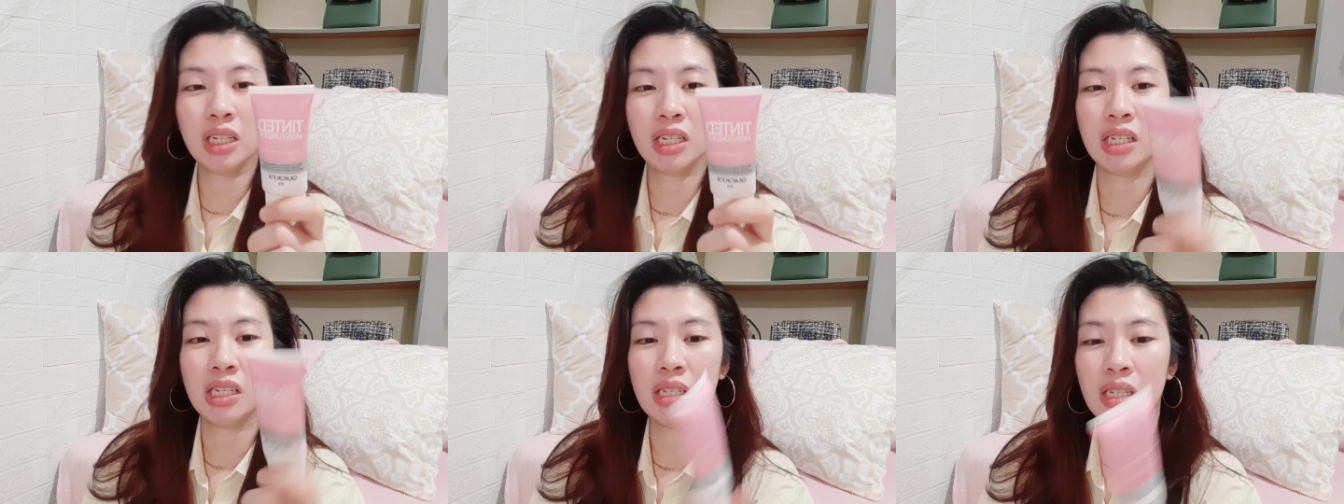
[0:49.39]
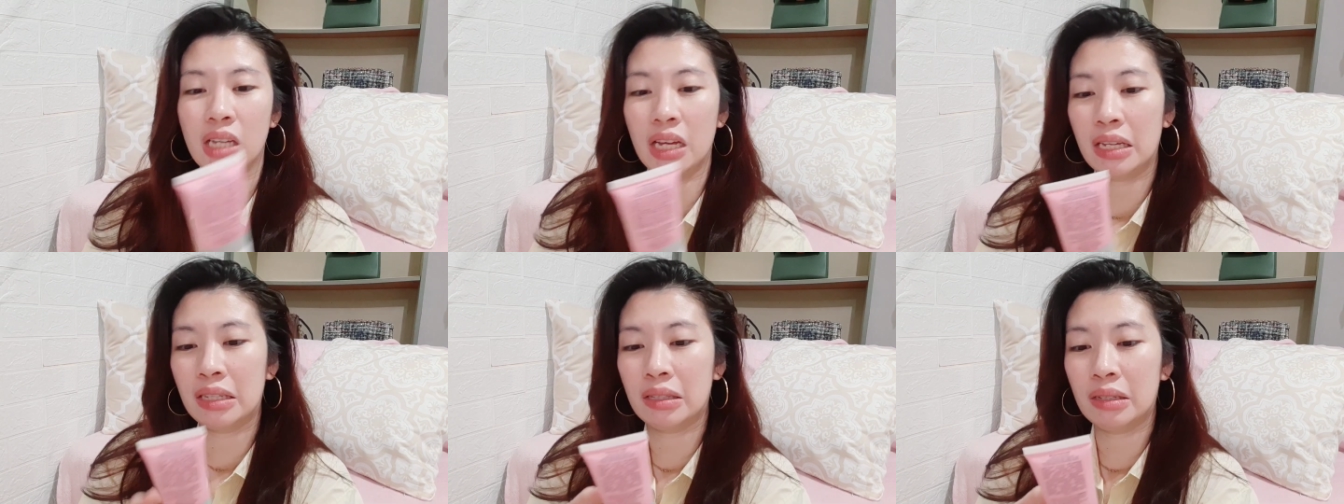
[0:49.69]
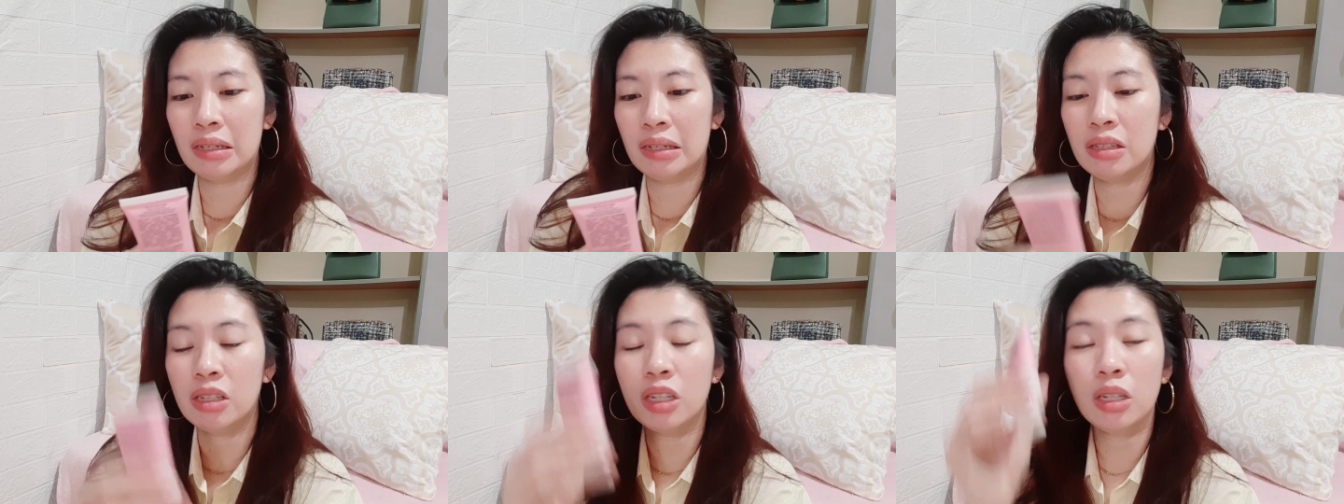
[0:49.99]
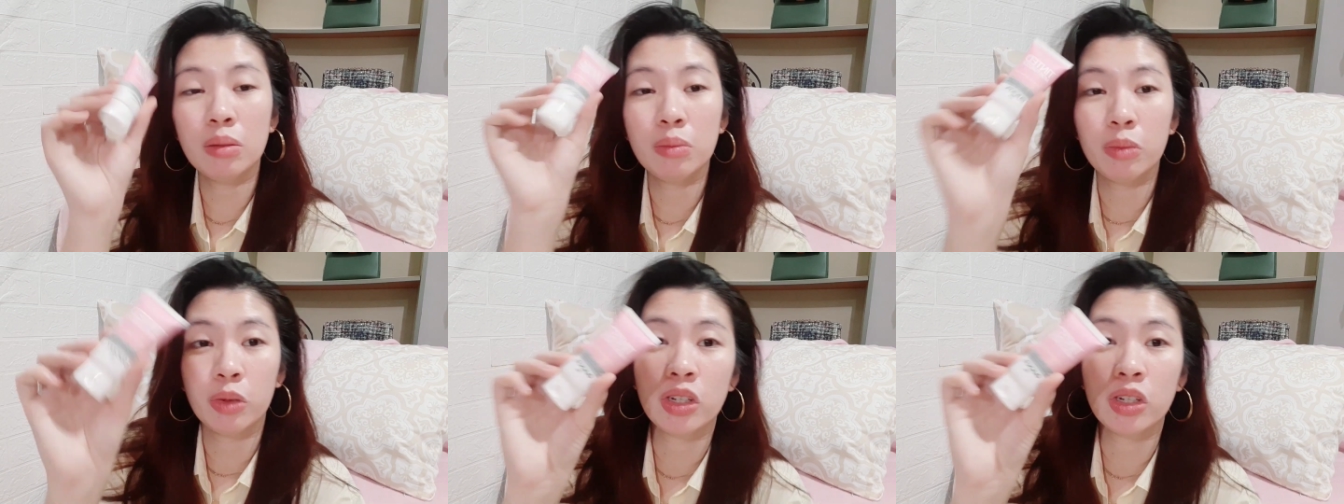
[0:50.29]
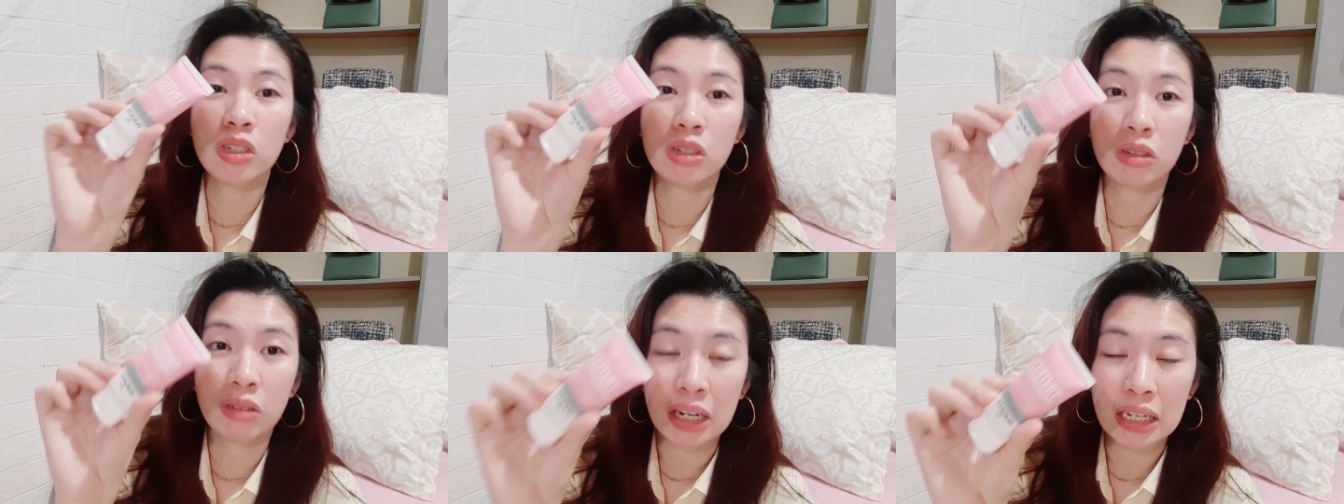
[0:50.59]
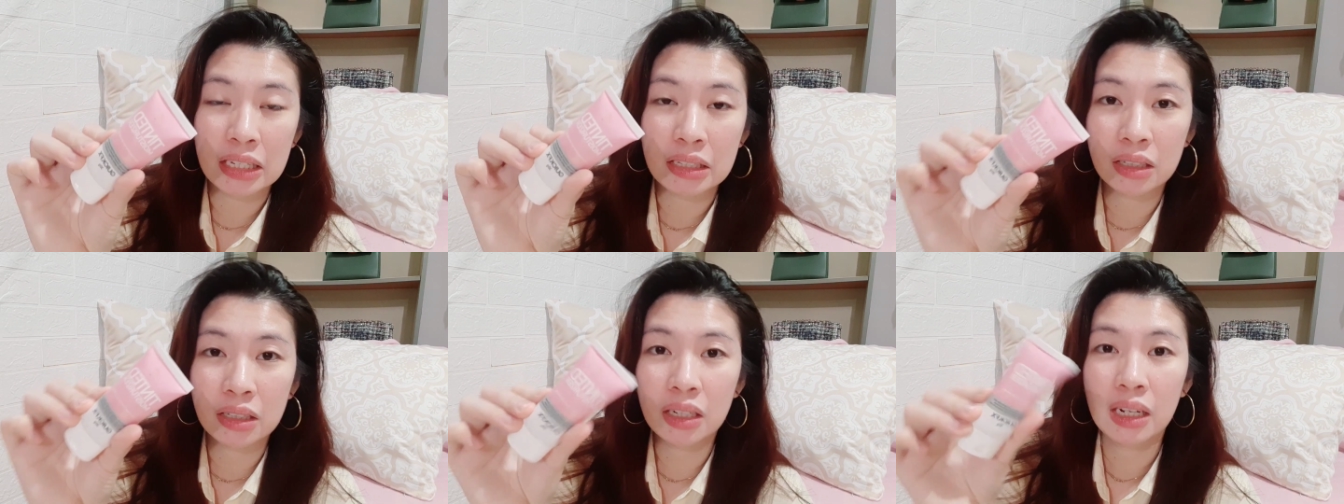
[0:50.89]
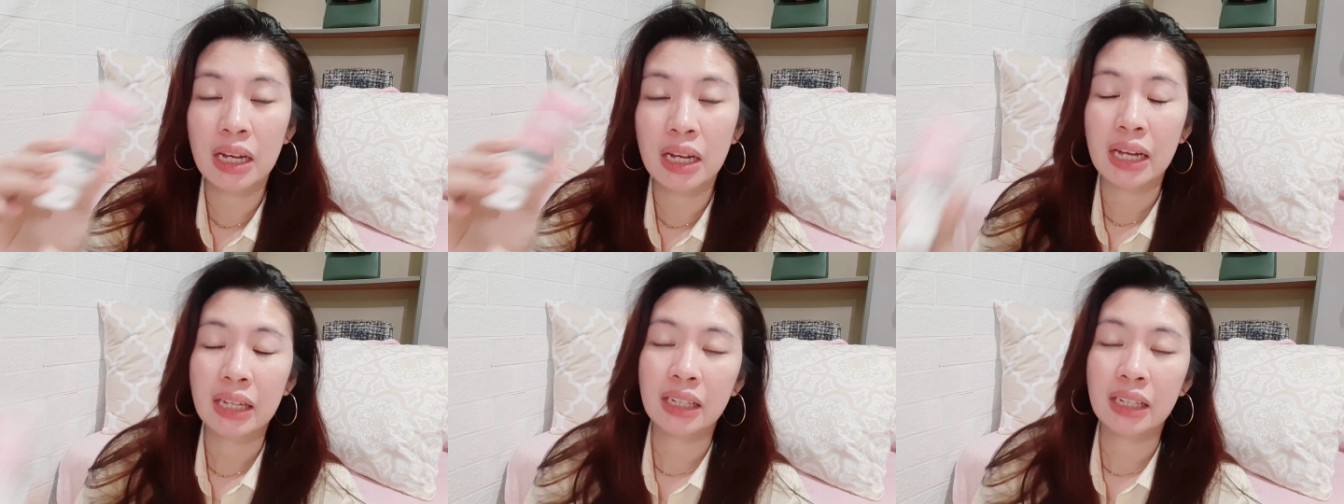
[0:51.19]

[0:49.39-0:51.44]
This is a tinted moisturizer.